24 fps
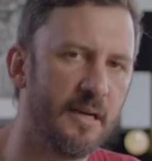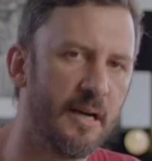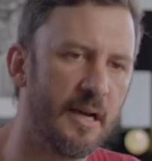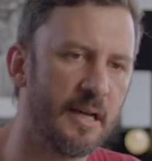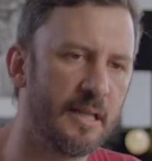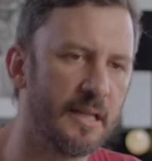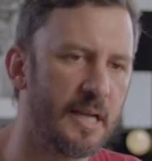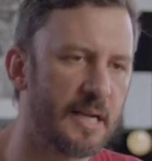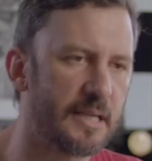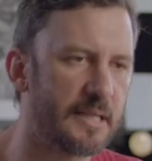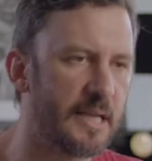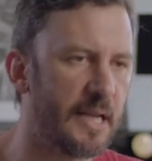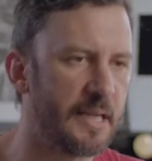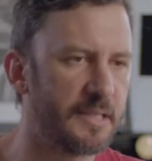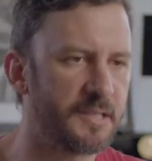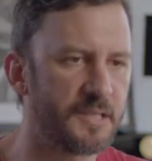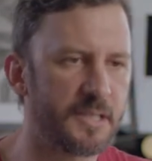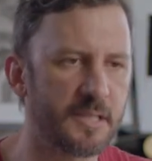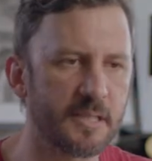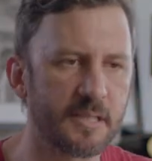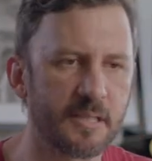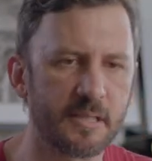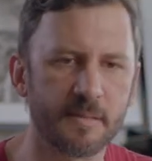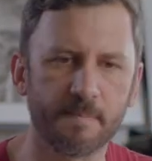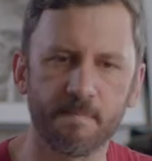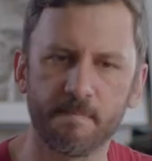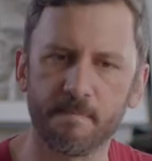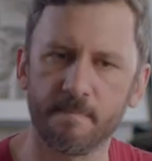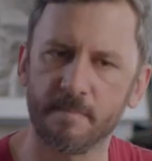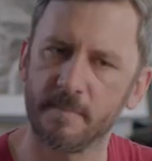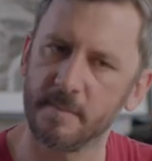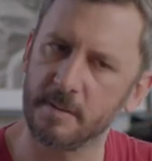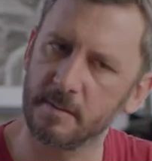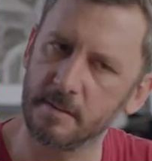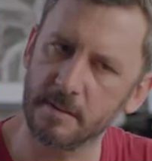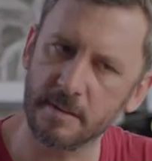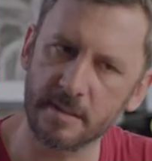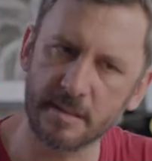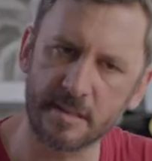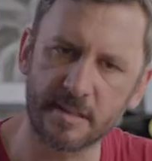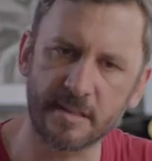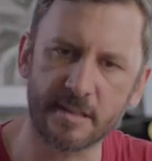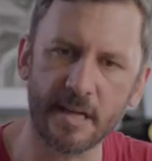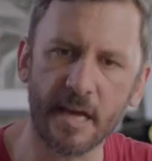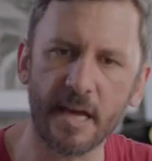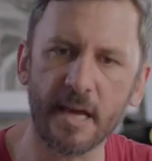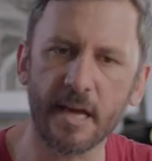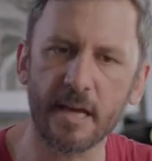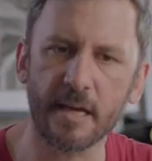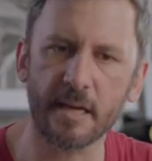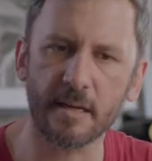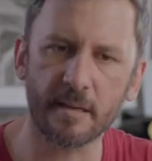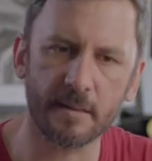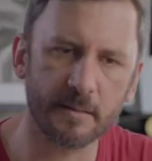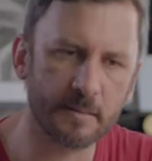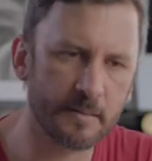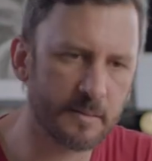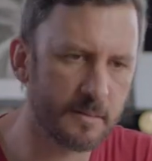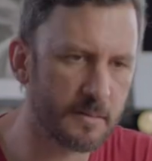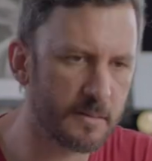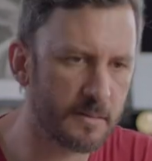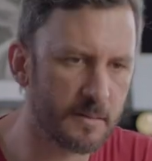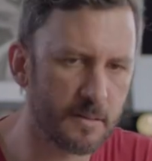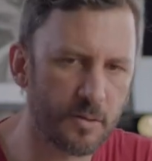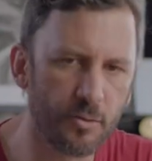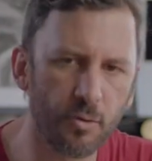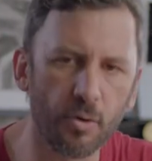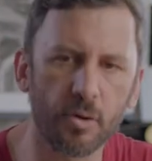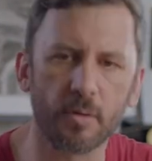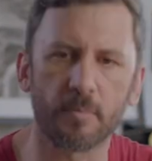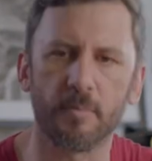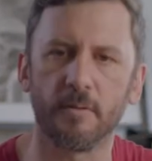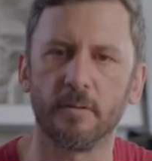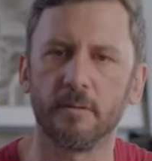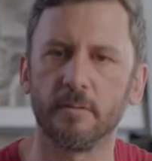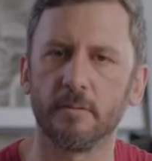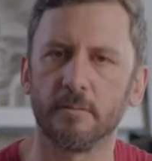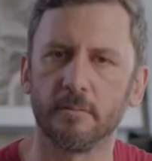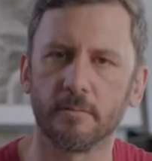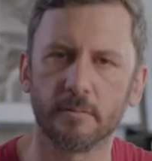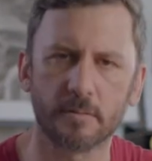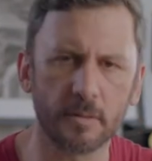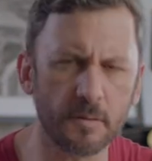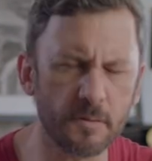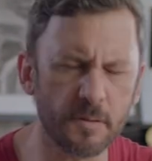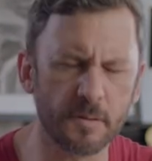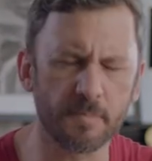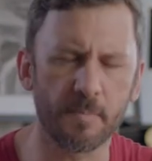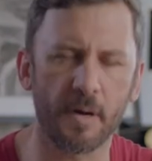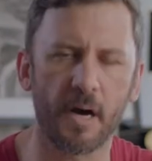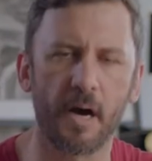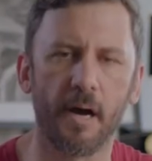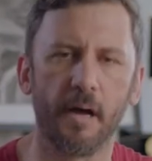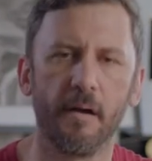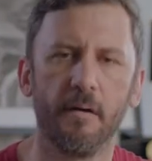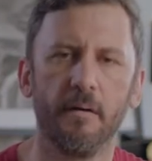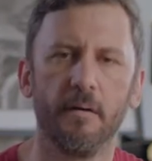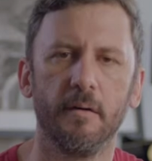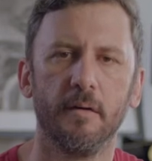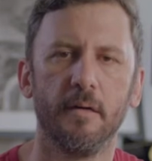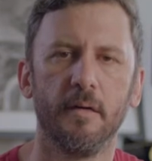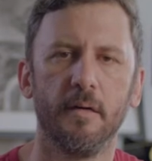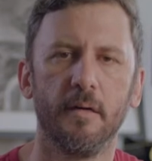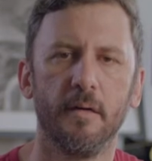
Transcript: I like, hey, just stay normal. Don't smile.